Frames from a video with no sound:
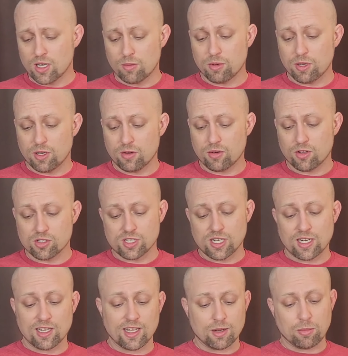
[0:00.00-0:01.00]
I mean, there's
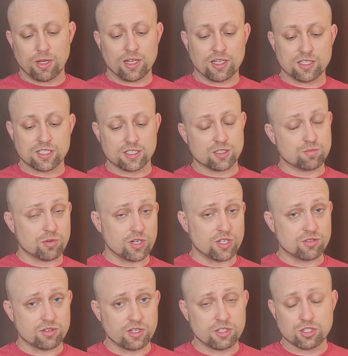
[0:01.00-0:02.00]
not a lot of ballys in this
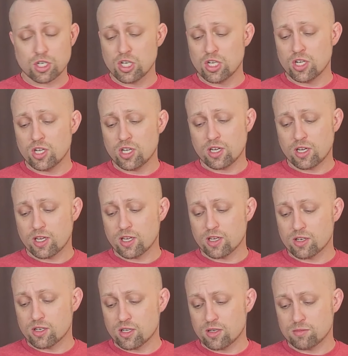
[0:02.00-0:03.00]
price range,
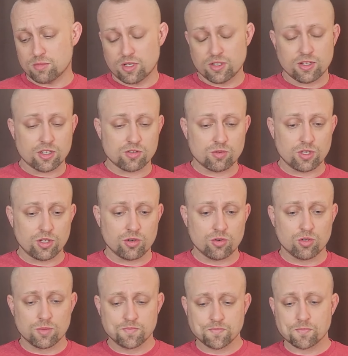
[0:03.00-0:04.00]
and uh, I think it's really
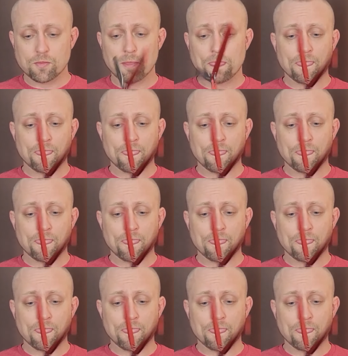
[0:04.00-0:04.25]
cool.